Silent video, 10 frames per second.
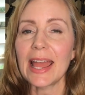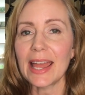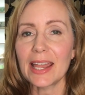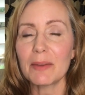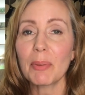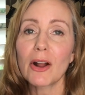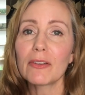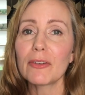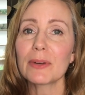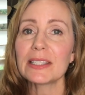And part
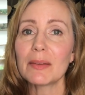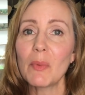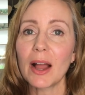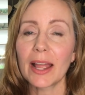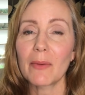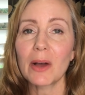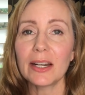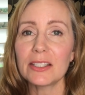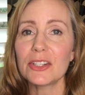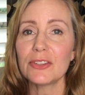of the reason why I
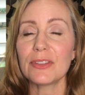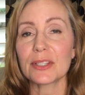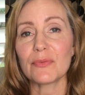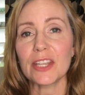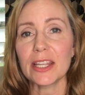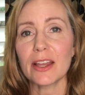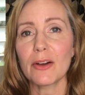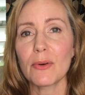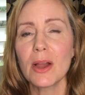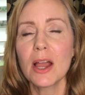wanted to do this
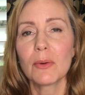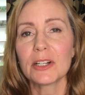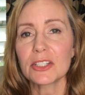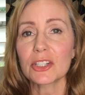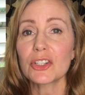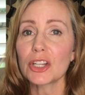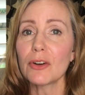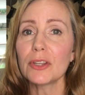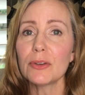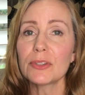video was to
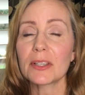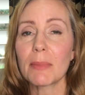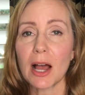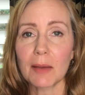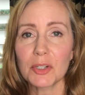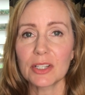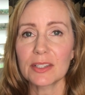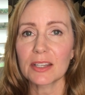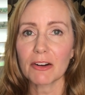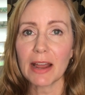show you some
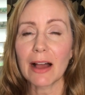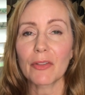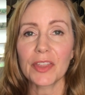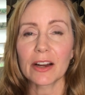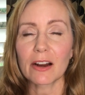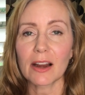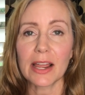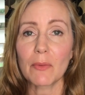options that are out there.